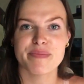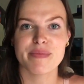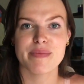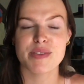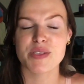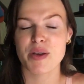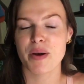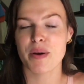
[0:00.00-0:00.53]

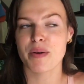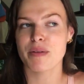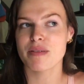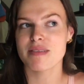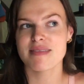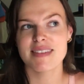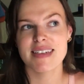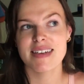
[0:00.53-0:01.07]
So
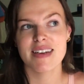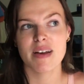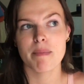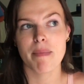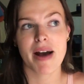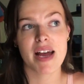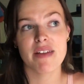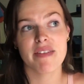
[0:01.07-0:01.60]

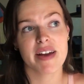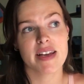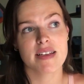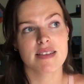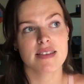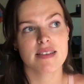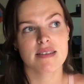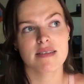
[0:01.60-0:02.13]
my
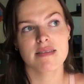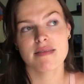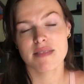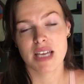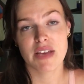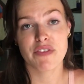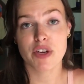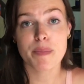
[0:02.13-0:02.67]
advice,
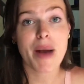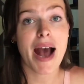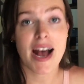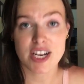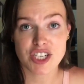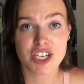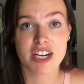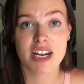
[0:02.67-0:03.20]
if you're
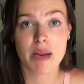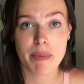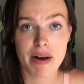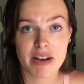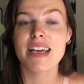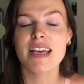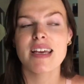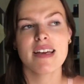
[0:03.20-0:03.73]
passionate about
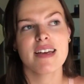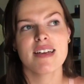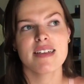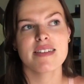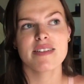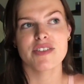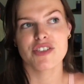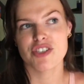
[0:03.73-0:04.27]
it,
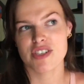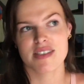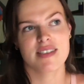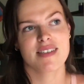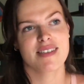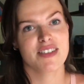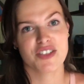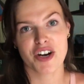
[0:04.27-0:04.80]

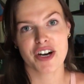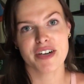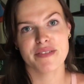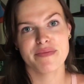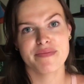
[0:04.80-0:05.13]
just start.